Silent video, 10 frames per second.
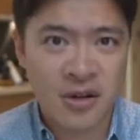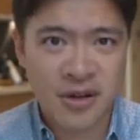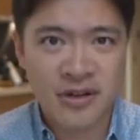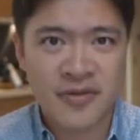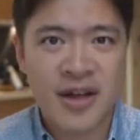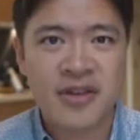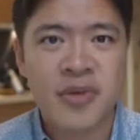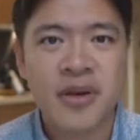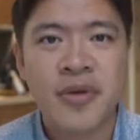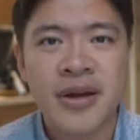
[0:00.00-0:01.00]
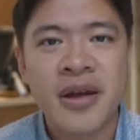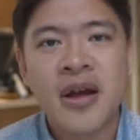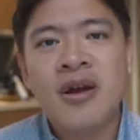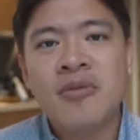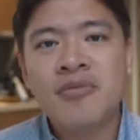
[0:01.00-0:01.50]
in the value of Bitcoin.
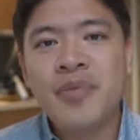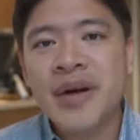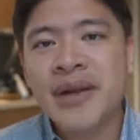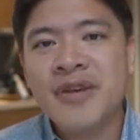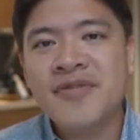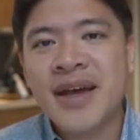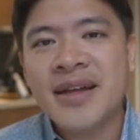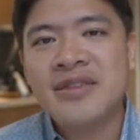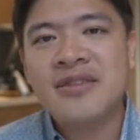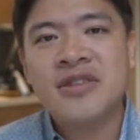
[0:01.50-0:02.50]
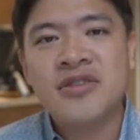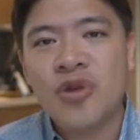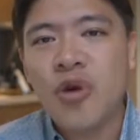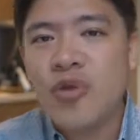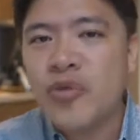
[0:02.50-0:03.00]
But if that is the
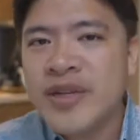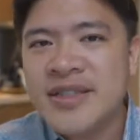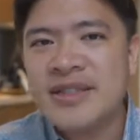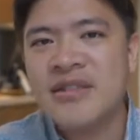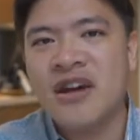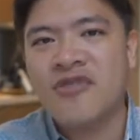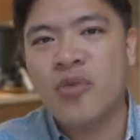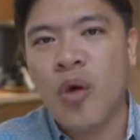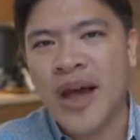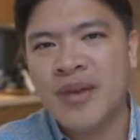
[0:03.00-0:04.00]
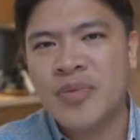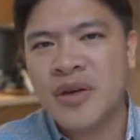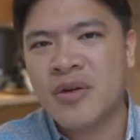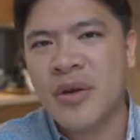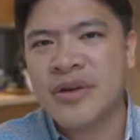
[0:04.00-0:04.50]
sole reason of why
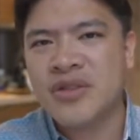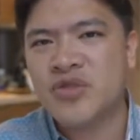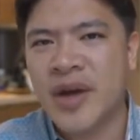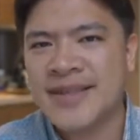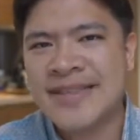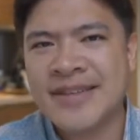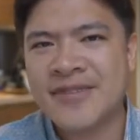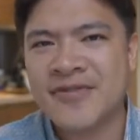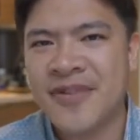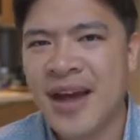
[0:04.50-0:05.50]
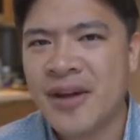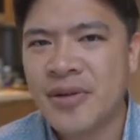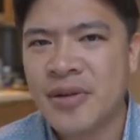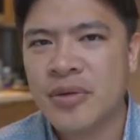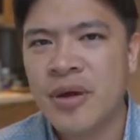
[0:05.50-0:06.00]
Bitcoin is rising in
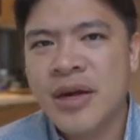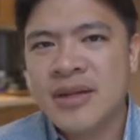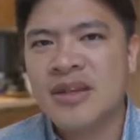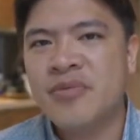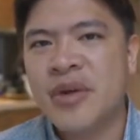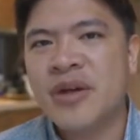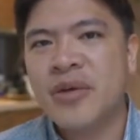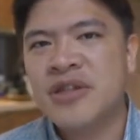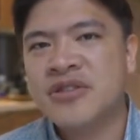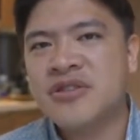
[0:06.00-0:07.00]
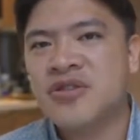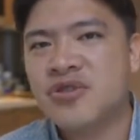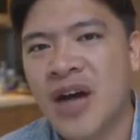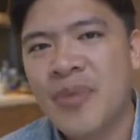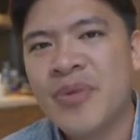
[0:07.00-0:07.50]
value, then Bitcoin should
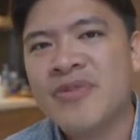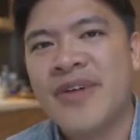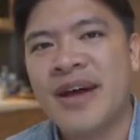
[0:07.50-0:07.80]
drop in